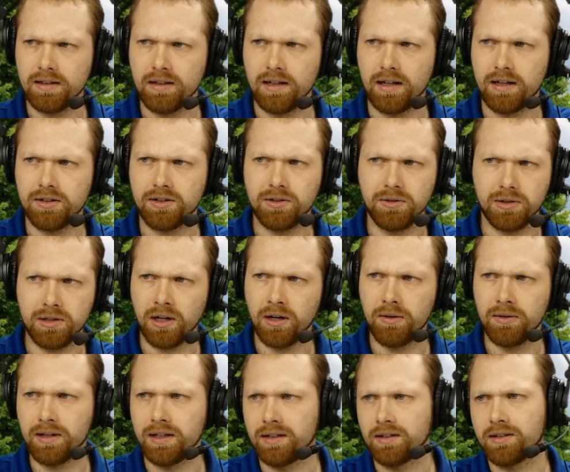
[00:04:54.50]

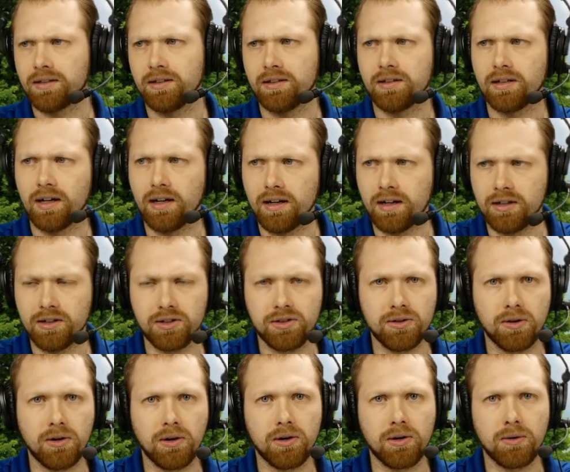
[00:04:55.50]
Suetonius's
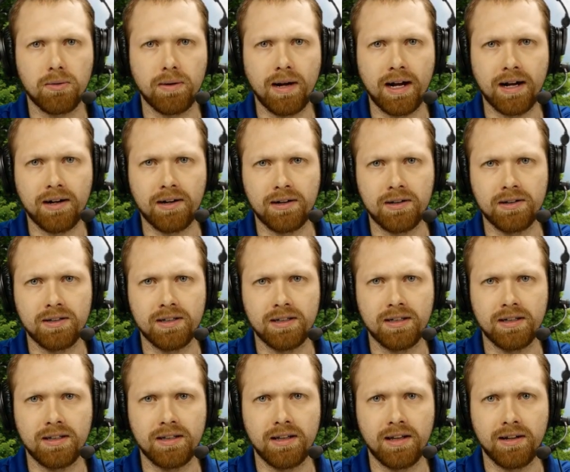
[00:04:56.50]
historical records
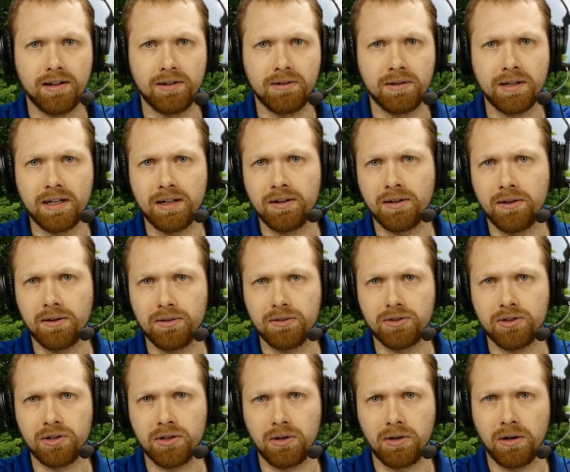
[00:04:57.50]
in the Greek
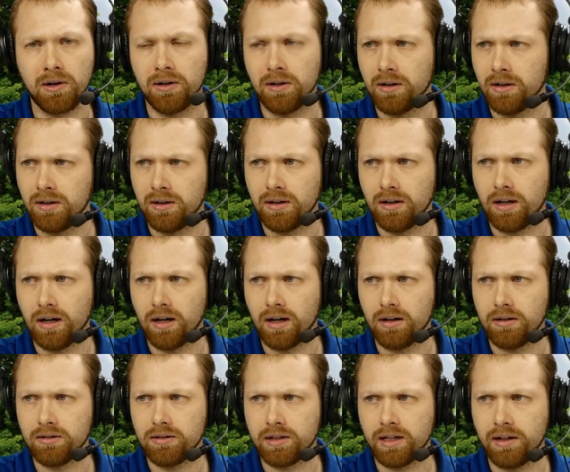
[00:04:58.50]
culture,
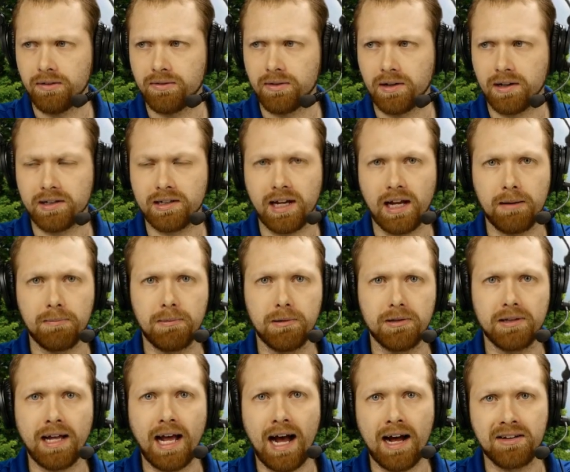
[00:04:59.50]
or say, for example,
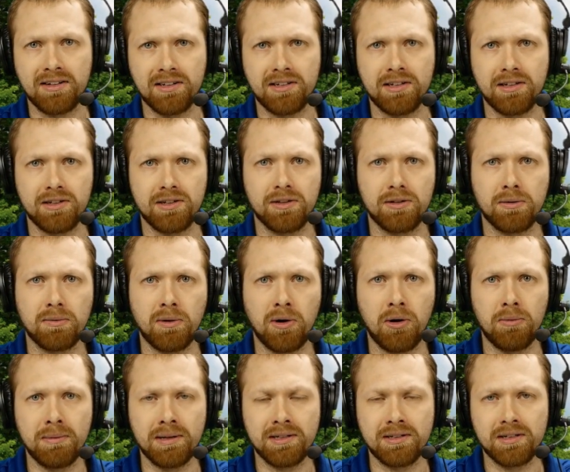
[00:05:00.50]
Tacitus and the
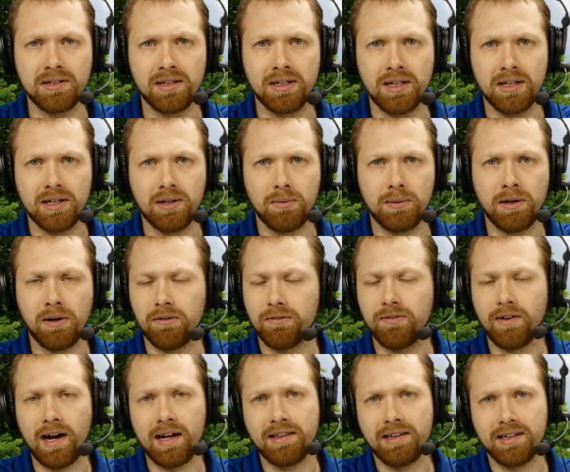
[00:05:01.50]
Romans, we don't
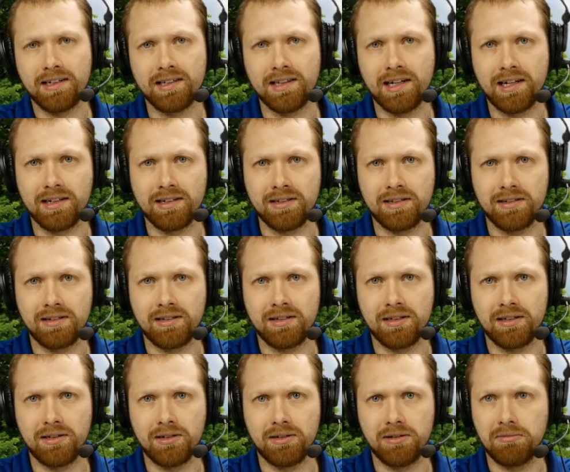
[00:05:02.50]
find these things
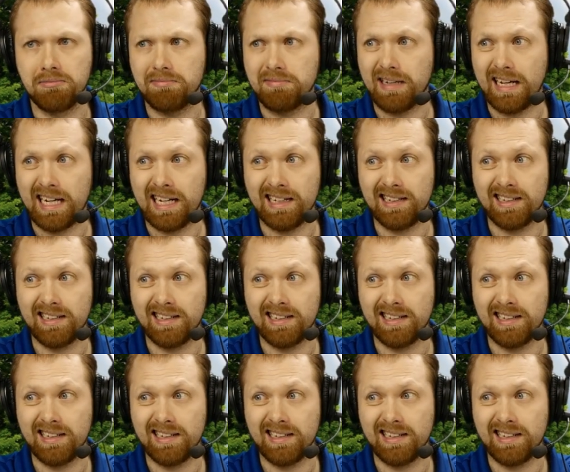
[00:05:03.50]
until 800